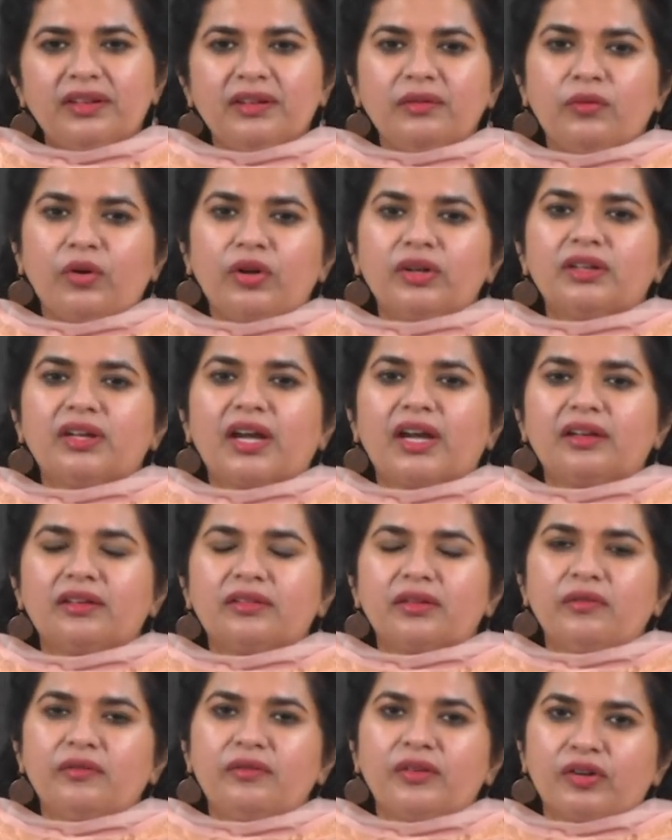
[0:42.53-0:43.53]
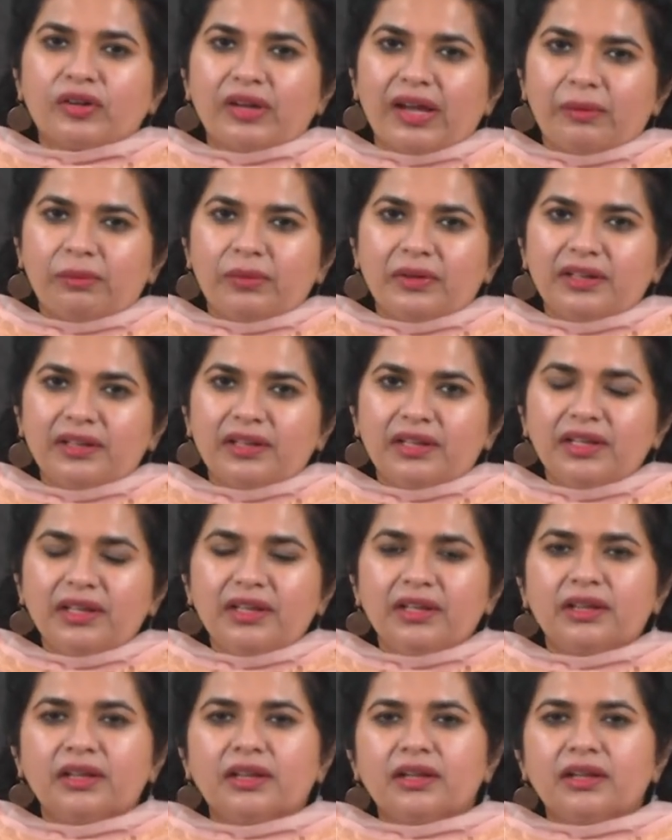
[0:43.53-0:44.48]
and what kinds of vocabulary